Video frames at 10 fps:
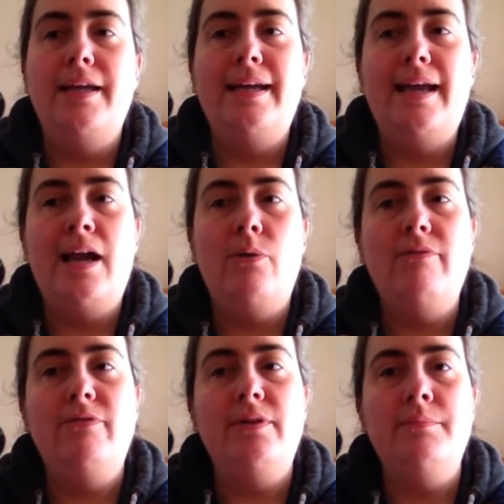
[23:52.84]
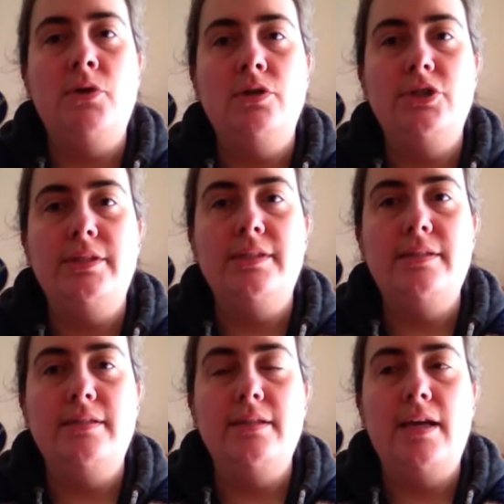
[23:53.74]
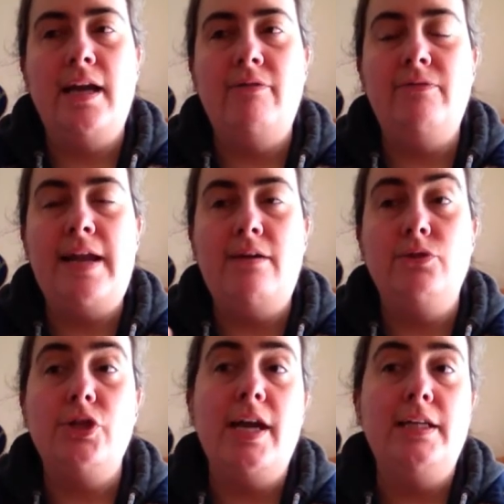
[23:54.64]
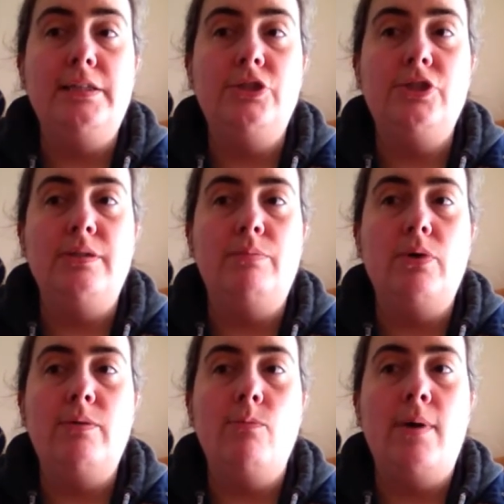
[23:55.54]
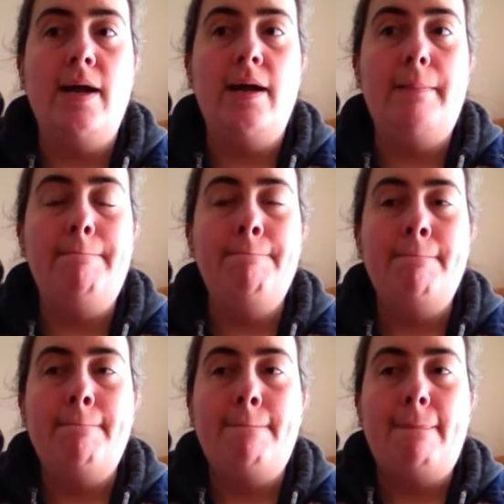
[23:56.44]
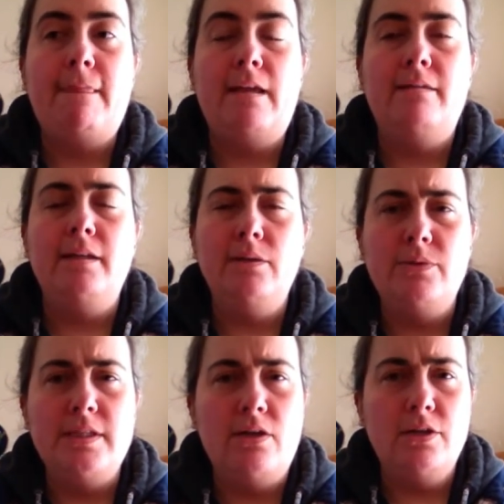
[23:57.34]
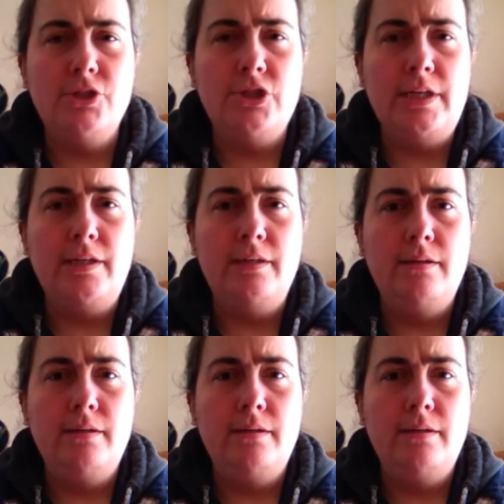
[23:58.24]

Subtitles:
However, the margins have now changed to the point where, I think it was last year,